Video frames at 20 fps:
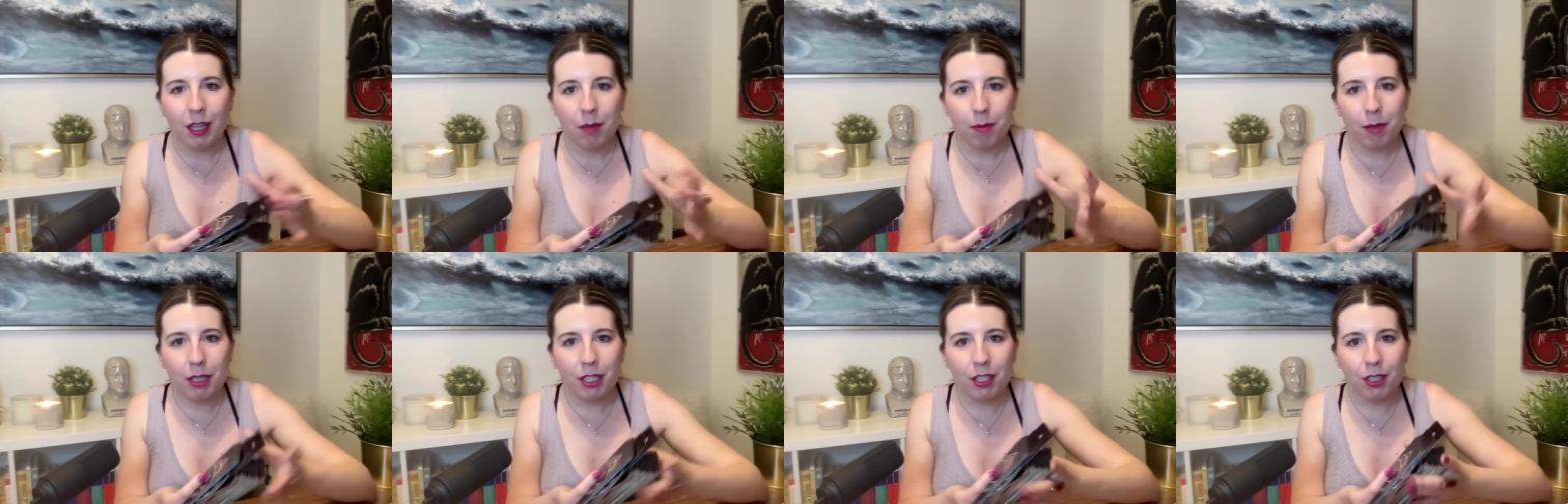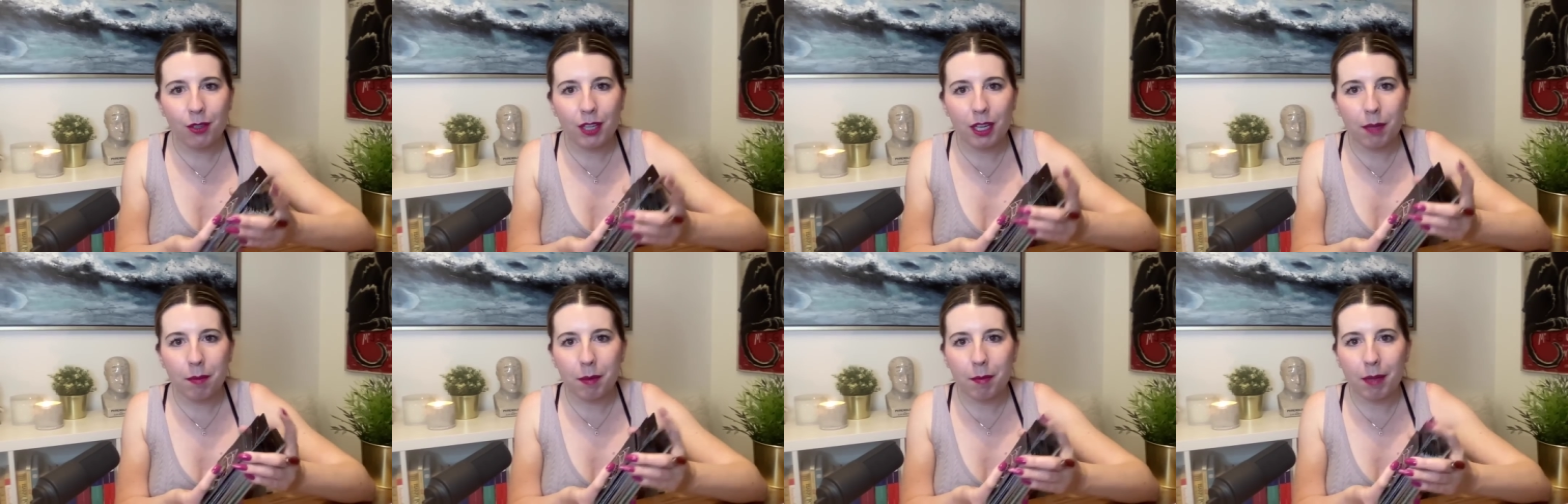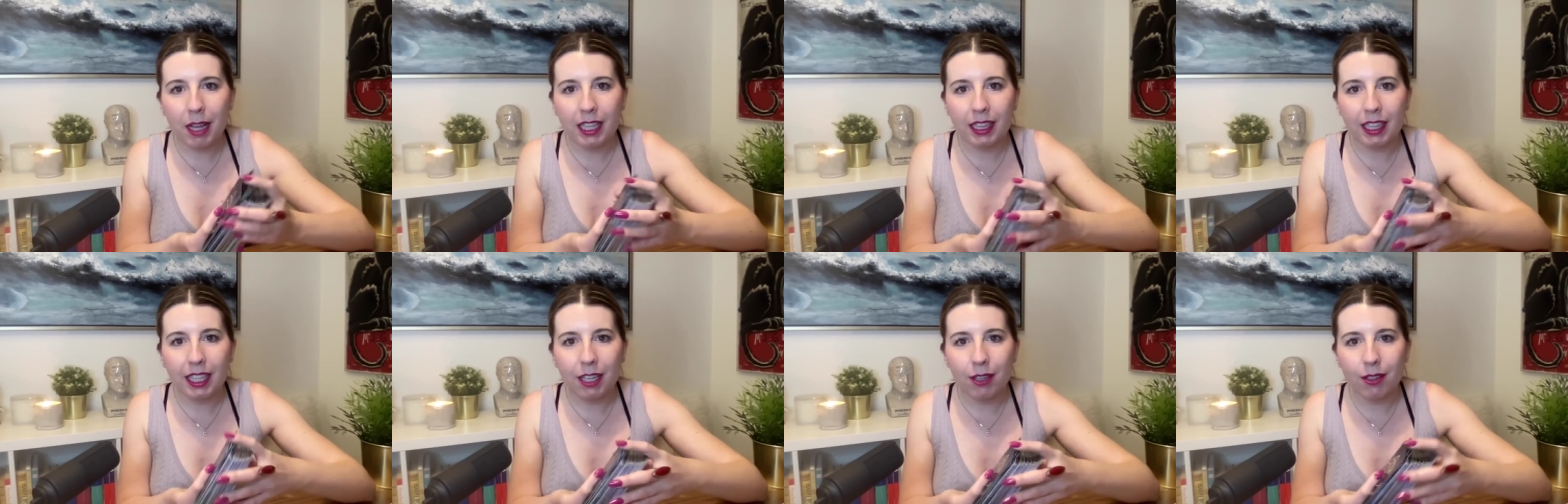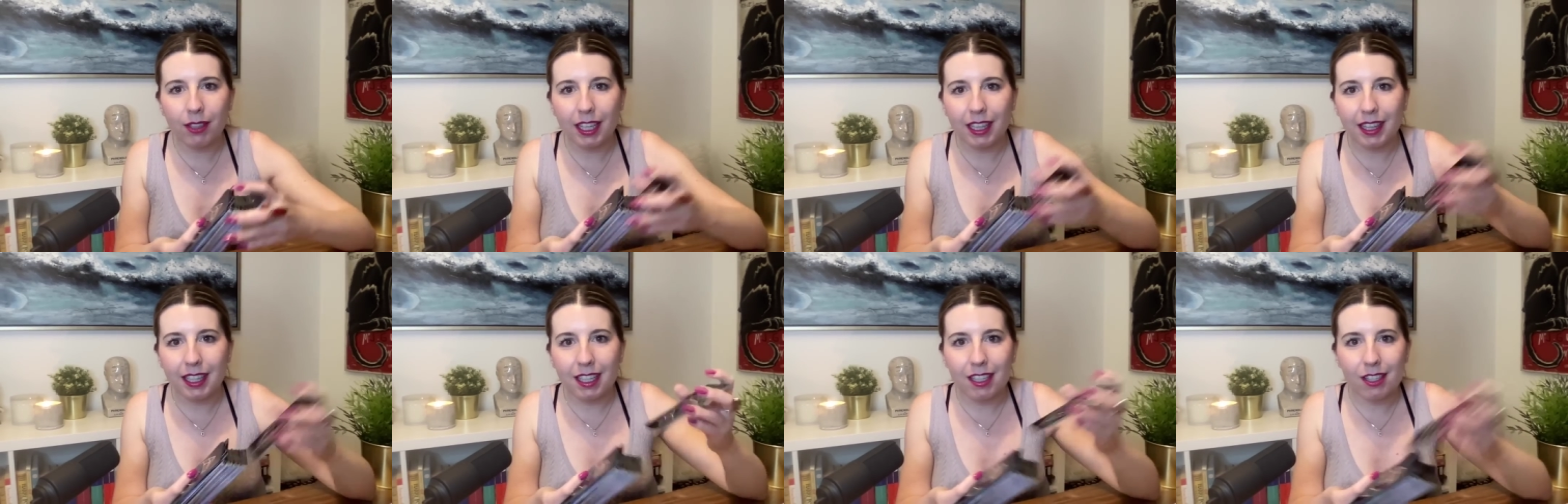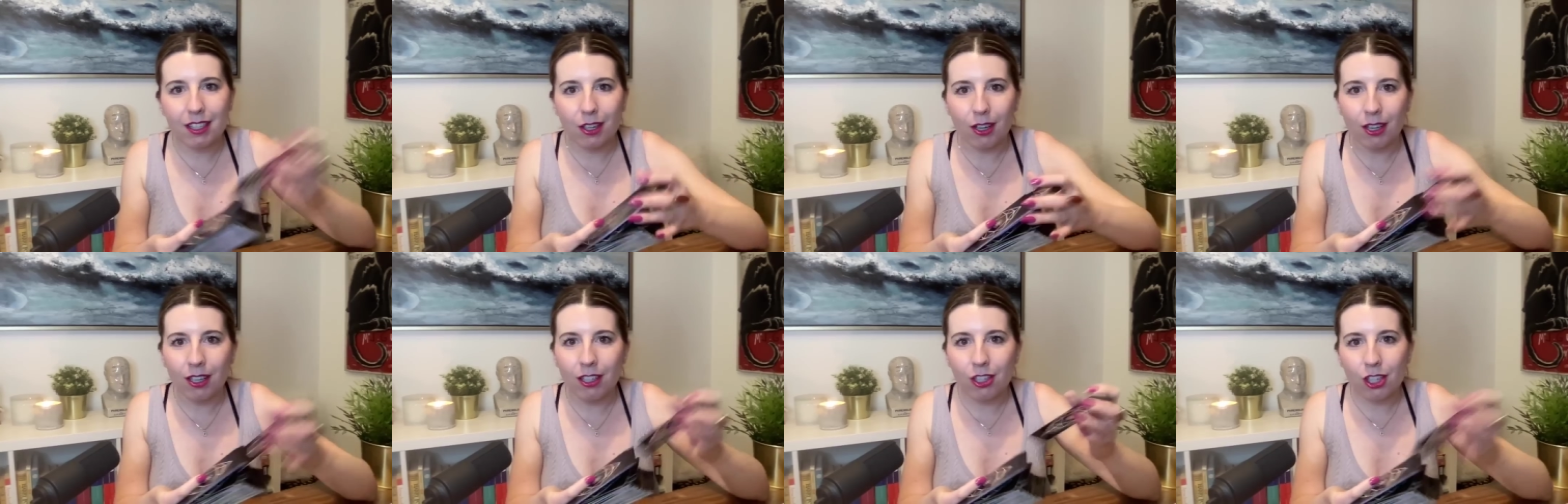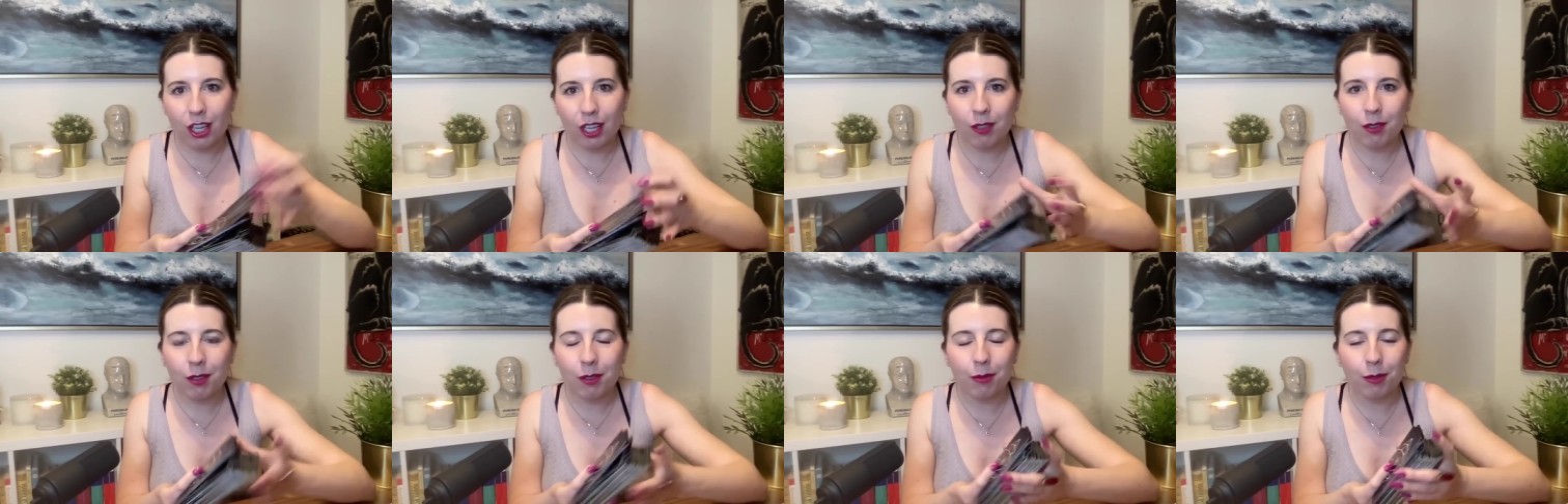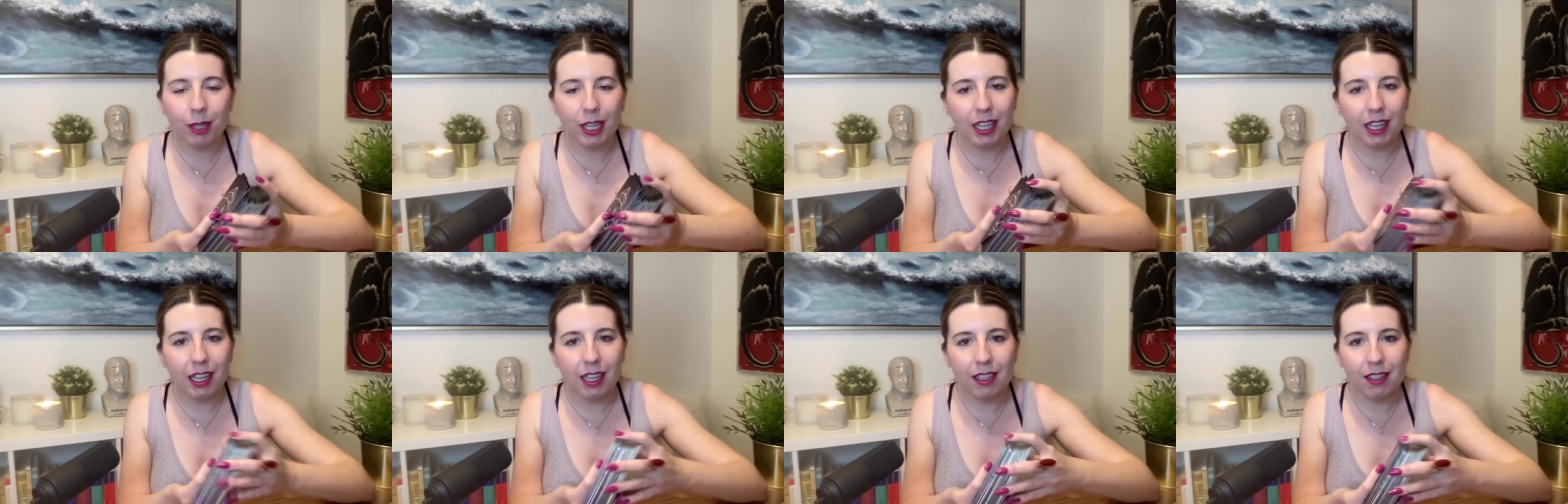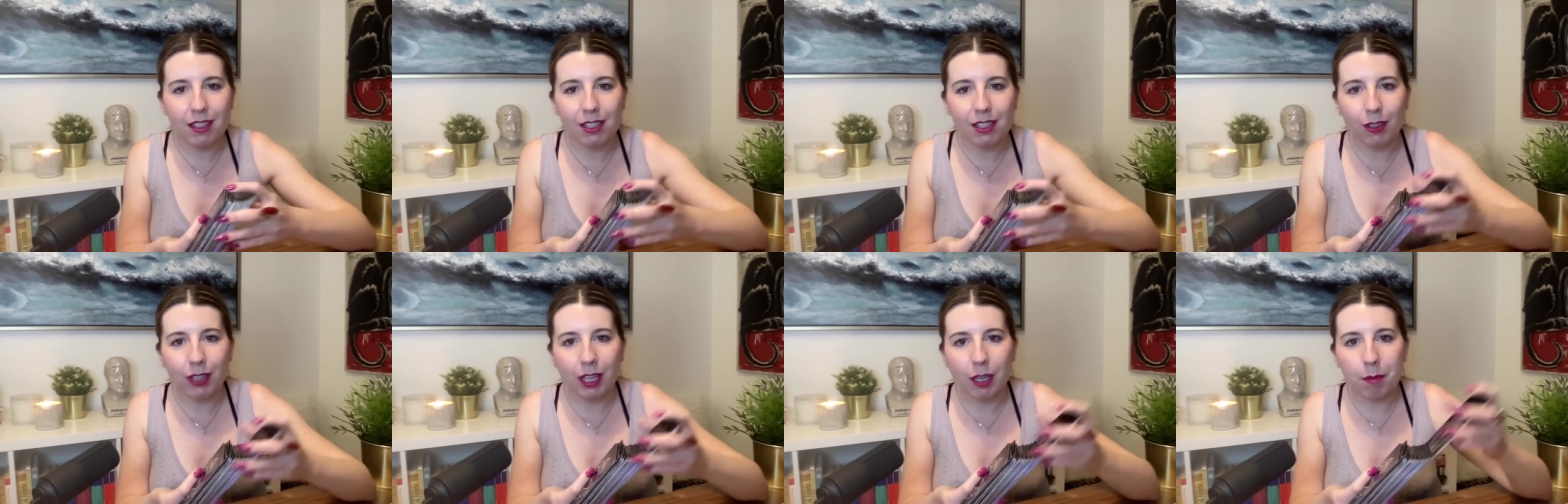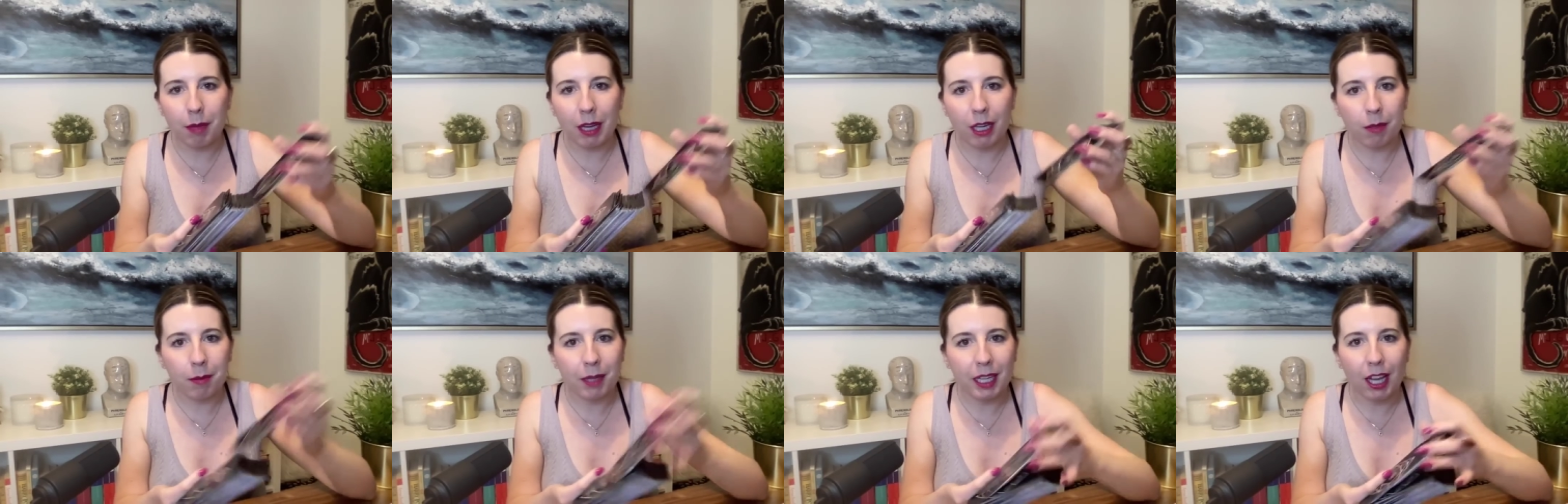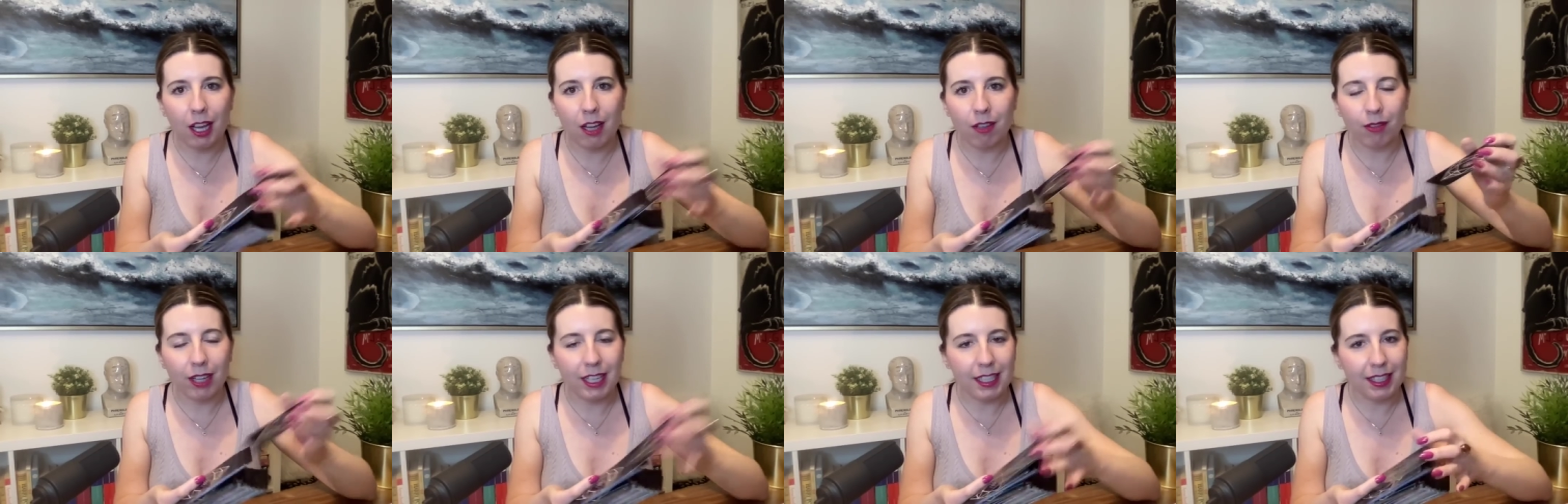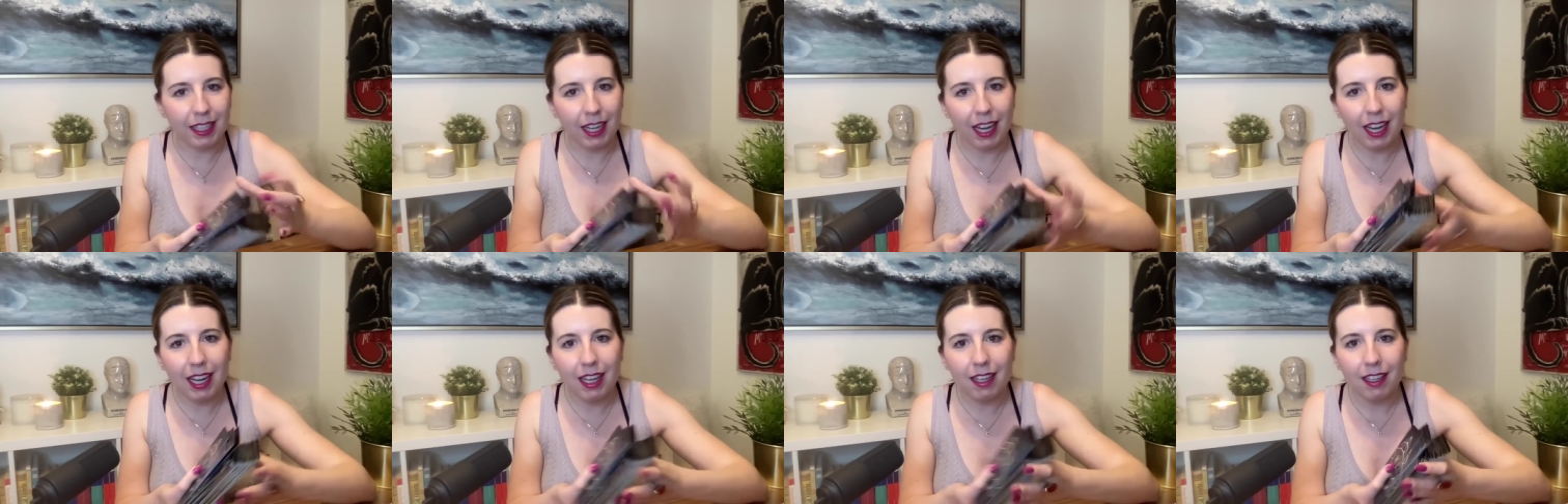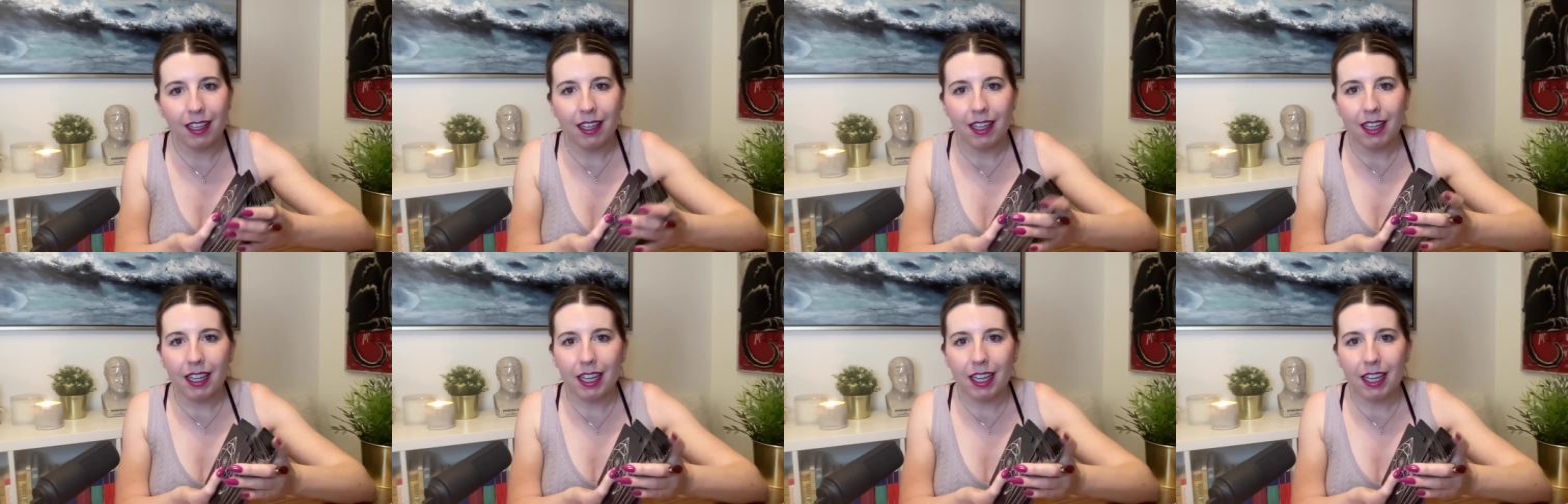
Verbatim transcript: But do keep in mind, Leo, that these are general readings, so they may or may not resonate.